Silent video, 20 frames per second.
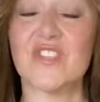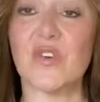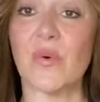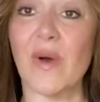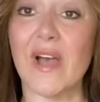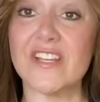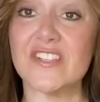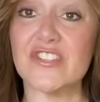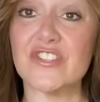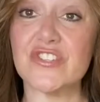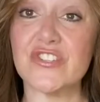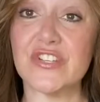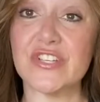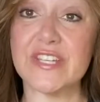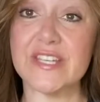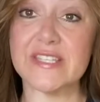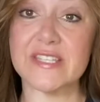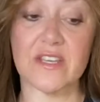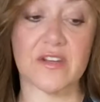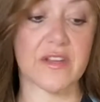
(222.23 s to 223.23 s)
I just took
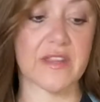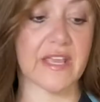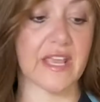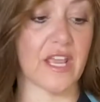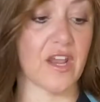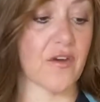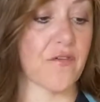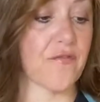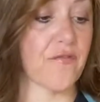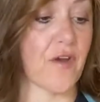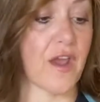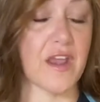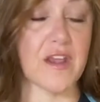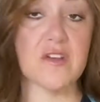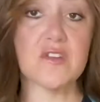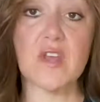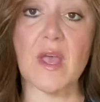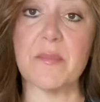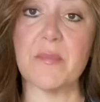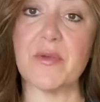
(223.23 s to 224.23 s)
these out of the air
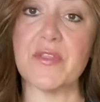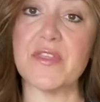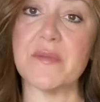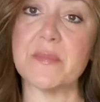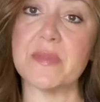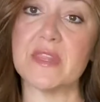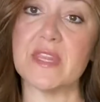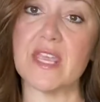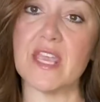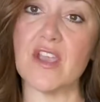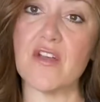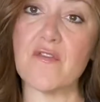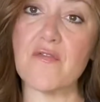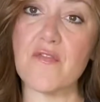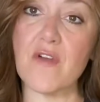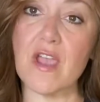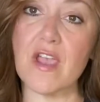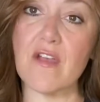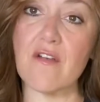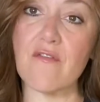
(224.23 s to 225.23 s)
fryer. I put them in the air
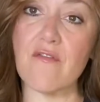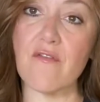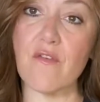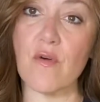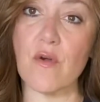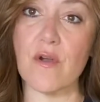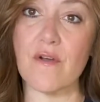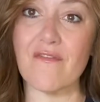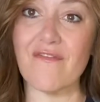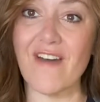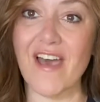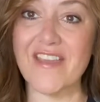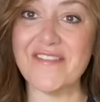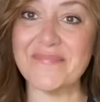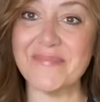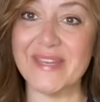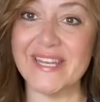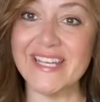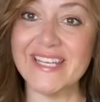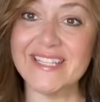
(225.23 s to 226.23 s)
fryer for 5
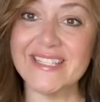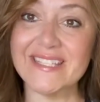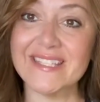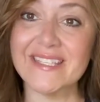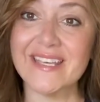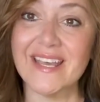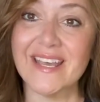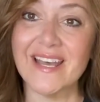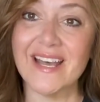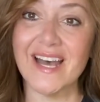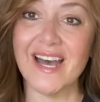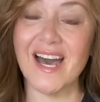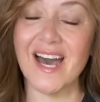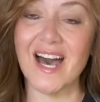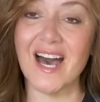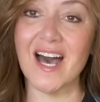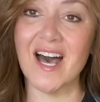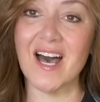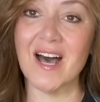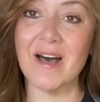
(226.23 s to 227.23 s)
minutes,
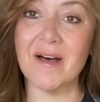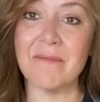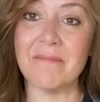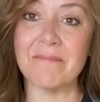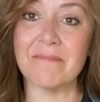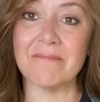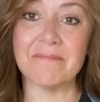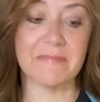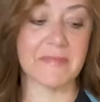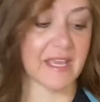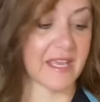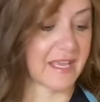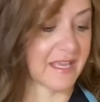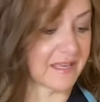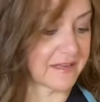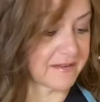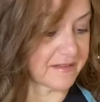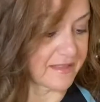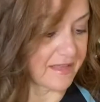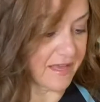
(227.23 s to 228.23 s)
and
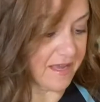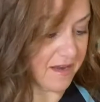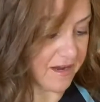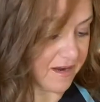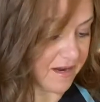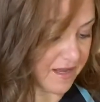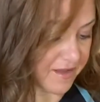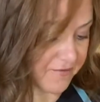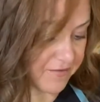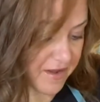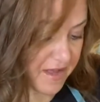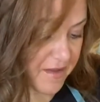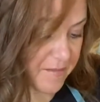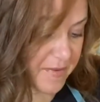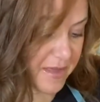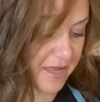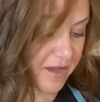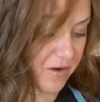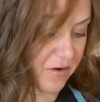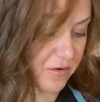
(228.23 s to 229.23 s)
they have come
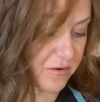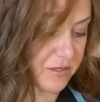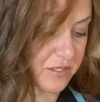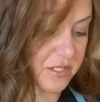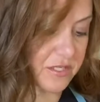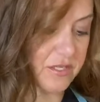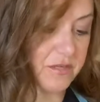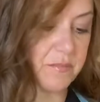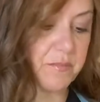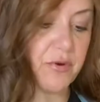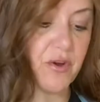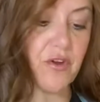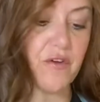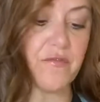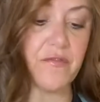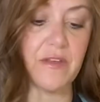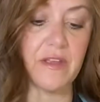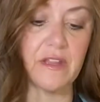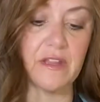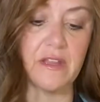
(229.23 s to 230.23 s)
out
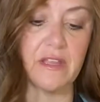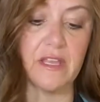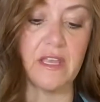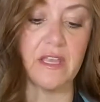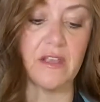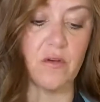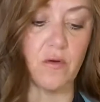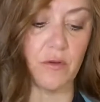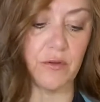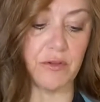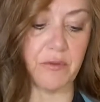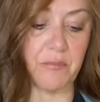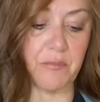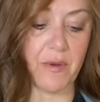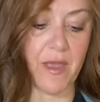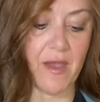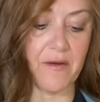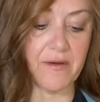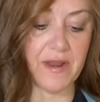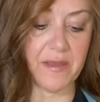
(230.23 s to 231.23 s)
perfectly golden
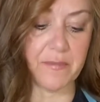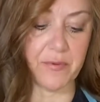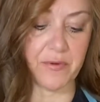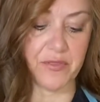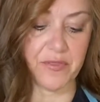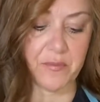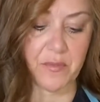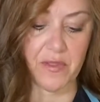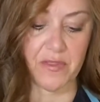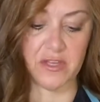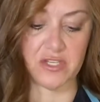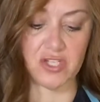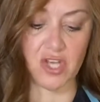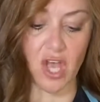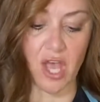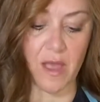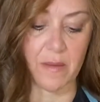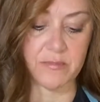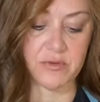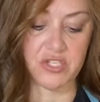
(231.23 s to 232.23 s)
brown. I put them on the
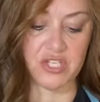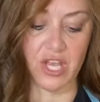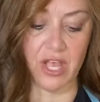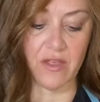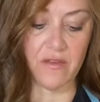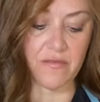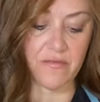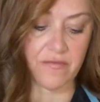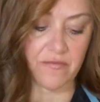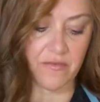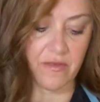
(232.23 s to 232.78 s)
top shelf,